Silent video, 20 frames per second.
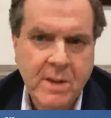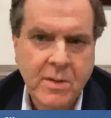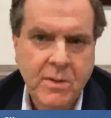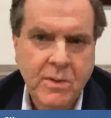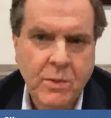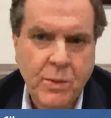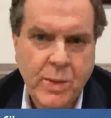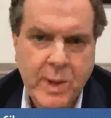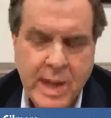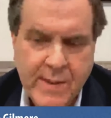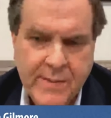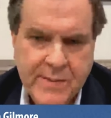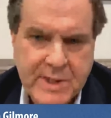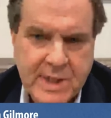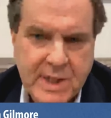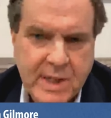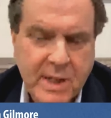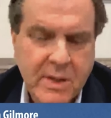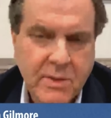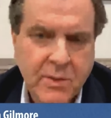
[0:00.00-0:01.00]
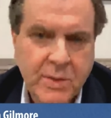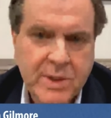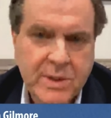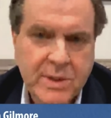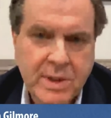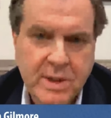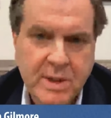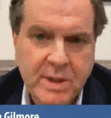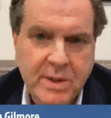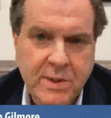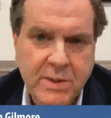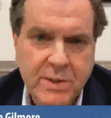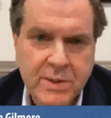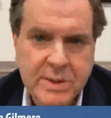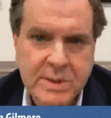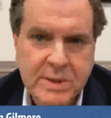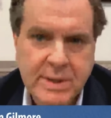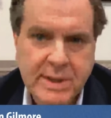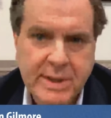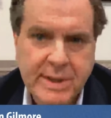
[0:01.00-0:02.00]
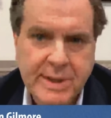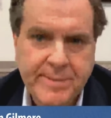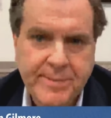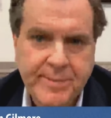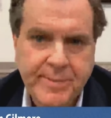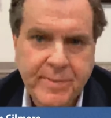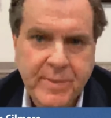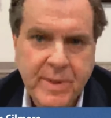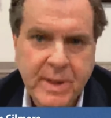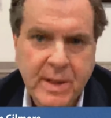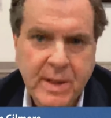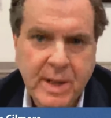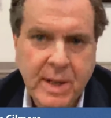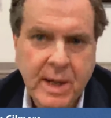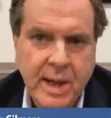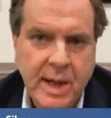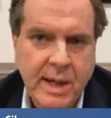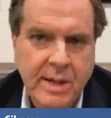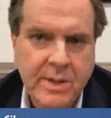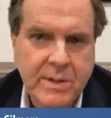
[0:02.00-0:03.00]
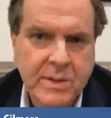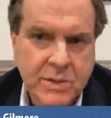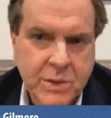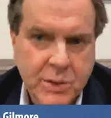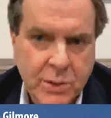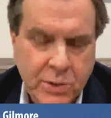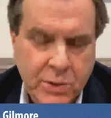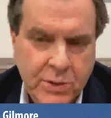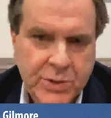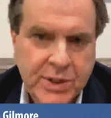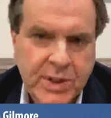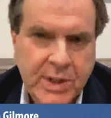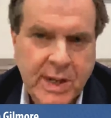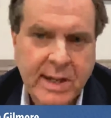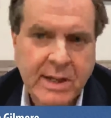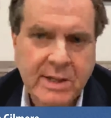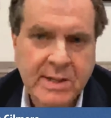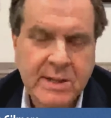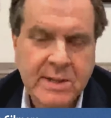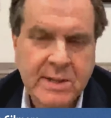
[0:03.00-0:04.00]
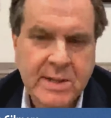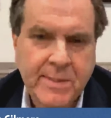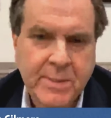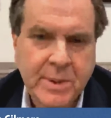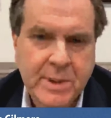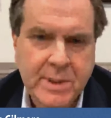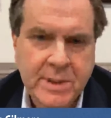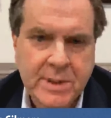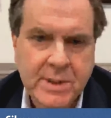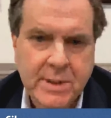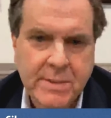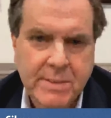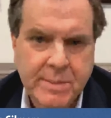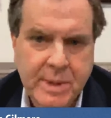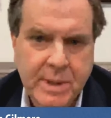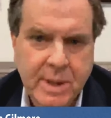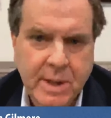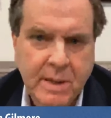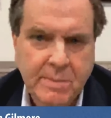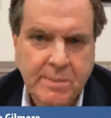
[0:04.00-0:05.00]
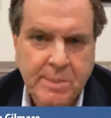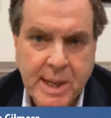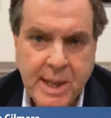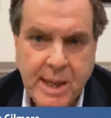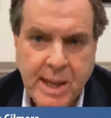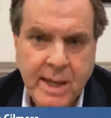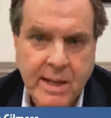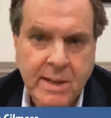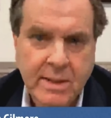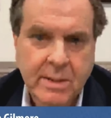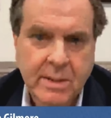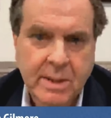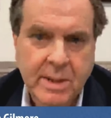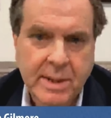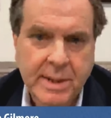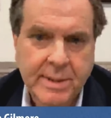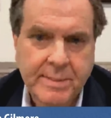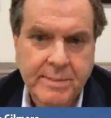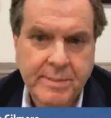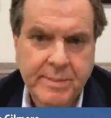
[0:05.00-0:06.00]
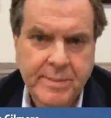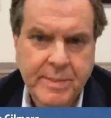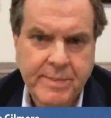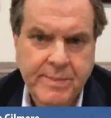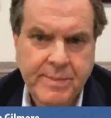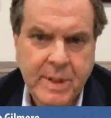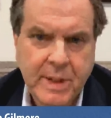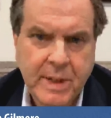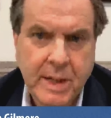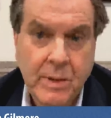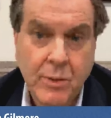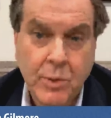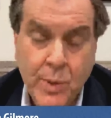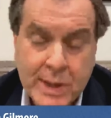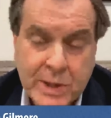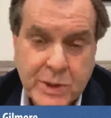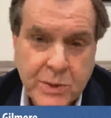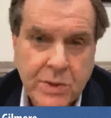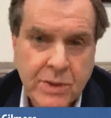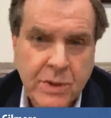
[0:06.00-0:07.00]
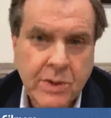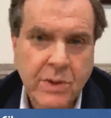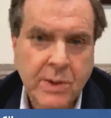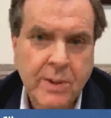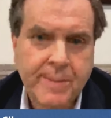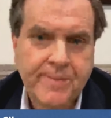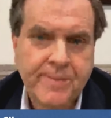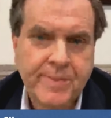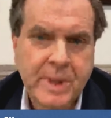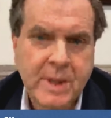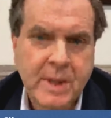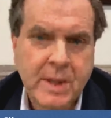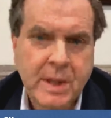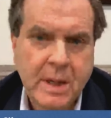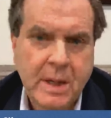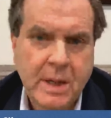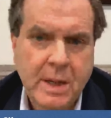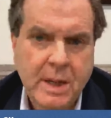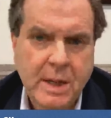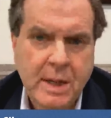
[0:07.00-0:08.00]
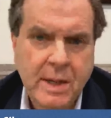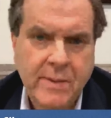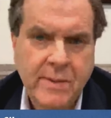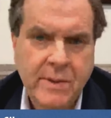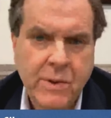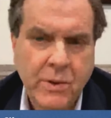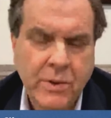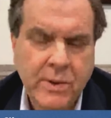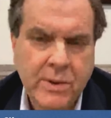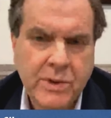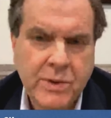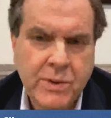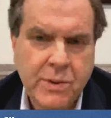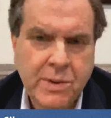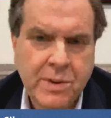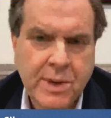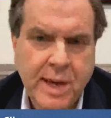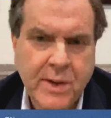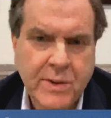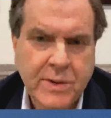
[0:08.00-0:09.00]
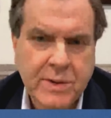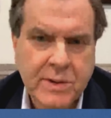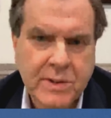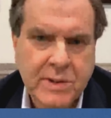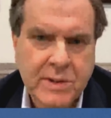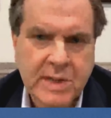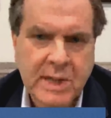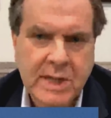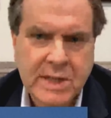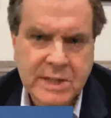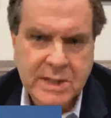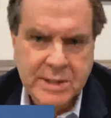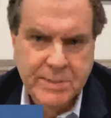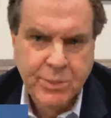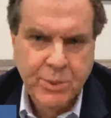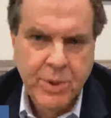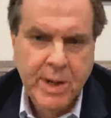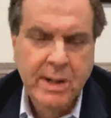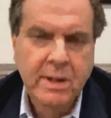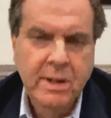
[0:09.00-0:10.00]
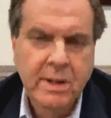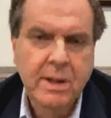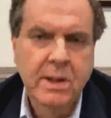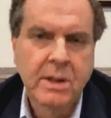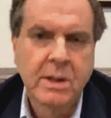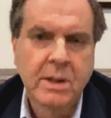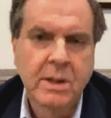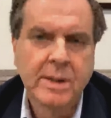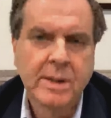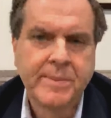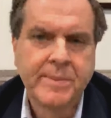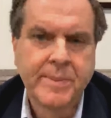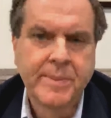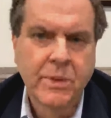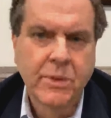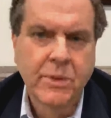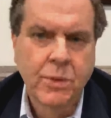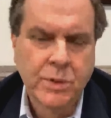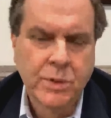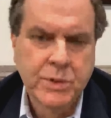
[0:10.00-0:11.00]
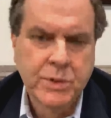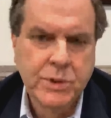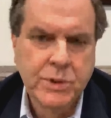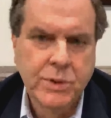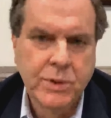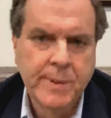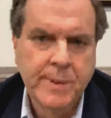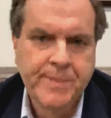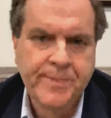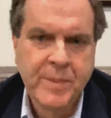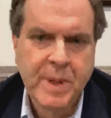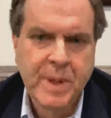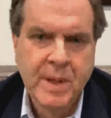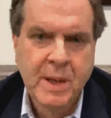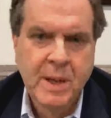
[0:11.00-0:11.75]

We have seen in recent years a surge in anti-Semitism. It began in Western Europe in the early 2000s. It spread across Europe.